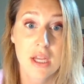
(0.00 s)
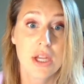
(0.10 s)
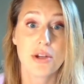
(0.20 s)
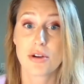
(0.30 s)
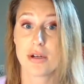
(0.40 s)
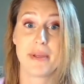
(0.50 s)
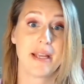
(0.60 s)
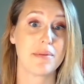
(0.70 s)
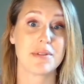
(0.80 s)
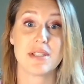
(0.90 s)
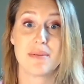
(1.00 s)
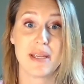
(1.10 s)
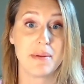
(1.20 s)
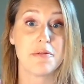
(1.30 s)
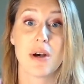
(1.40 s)
You're going to be able to
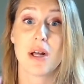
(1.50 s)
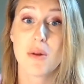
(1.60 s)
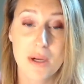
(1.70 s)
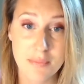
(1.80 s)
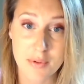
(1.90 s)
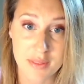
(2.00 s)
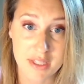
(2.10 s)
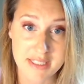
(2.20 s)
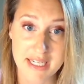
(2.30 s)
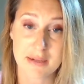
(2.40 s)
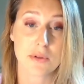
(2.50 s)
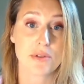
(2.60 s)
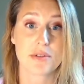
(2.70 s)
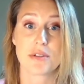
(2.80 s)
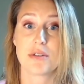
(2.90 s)
maybe follow up with these
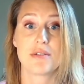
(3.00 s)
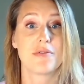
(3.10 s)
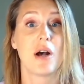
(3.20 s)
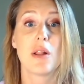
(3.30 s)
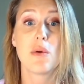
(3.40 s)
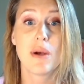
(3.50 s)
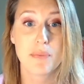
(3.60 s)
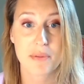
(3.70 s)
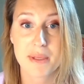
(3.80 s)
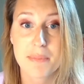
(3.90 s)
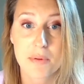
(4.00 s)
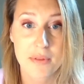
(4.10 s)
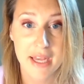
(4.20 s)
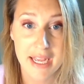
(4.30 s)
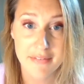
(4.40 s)
animals or follow up with people that have